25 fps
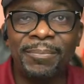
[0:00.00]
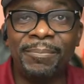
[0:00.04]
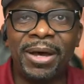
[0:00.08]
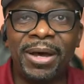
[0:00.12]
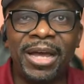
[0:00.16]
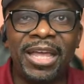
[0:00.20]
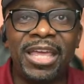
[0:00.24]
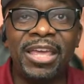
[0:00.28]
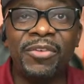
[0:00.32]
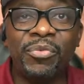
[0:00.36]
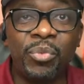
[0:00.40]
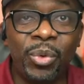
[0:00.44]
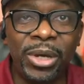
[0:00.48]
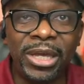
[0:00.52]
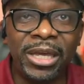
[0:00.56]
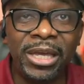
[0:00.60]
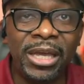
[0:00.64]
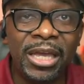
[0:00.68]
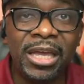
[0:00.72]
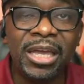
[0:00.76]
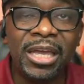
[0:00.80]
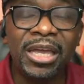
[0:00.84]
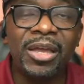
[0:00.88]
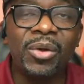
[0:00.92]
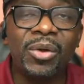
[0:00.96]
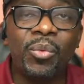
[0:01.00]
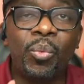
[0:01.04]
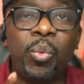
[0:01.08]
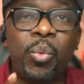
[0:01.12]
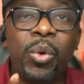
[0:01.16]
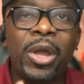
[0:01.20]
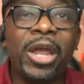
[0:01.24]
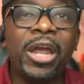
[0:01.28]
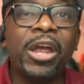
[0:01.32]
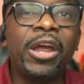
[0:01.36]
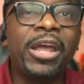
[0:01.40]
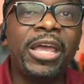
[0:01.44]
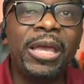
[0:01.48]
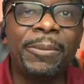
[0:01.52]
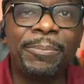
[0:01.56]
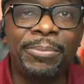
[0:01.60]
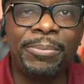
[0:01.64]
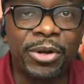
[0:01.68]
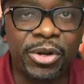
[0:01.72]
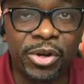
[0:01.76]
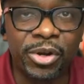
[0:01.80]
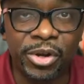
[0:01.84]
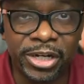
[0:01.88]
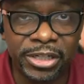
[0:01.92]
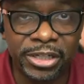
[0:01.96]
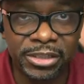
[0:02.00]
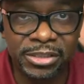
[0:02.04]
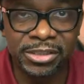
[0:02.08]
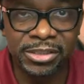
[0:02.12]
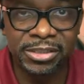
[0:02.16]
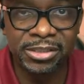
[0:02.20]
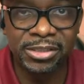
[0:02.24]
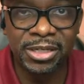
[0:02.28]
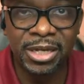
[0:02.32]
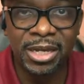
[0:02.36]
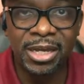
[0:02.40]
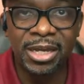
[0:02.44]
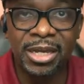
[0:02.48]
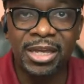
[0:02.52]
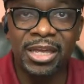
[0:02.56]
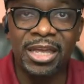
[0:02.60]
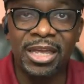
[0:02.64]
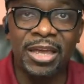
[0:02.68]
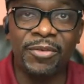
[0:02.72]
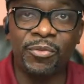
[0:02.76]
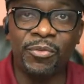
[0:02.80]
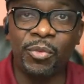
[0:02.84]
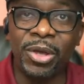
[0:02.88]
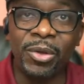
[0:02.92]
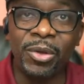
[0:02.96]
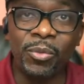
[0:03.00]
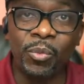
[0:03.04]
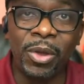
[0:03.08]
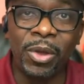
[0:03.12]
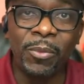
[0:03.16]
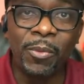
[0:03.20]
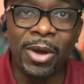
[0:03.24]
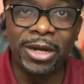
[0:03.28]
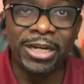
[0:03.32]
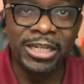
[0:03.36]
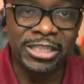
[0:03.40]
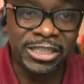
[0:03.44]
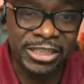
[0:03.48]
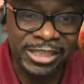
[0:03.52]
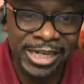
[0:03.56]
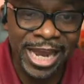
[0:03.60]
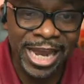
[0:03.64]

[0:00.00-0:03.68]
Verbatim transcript: But if we, we're hypocrites. If we, we want to